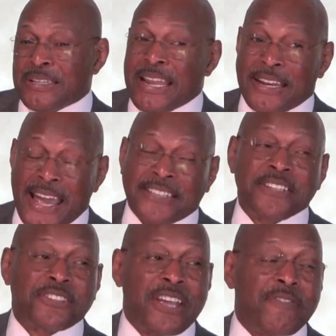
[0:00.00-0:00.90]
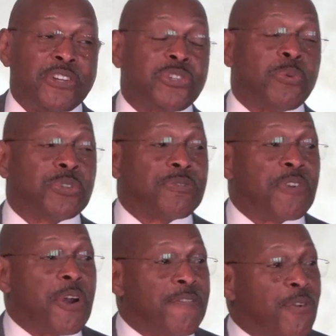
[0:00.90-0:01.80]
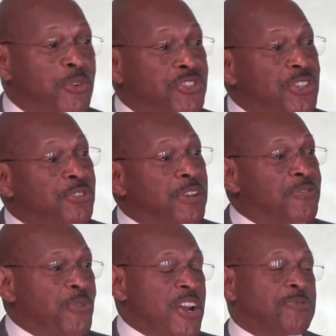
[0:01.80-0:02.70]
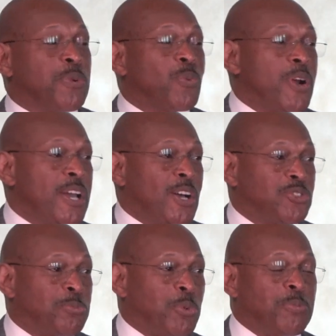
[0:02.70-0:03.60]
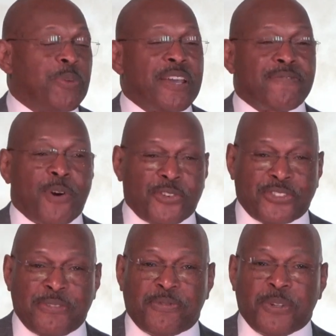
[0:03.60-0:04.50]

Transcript: now 1972 was the very first year that freshmen were eligible to play varsity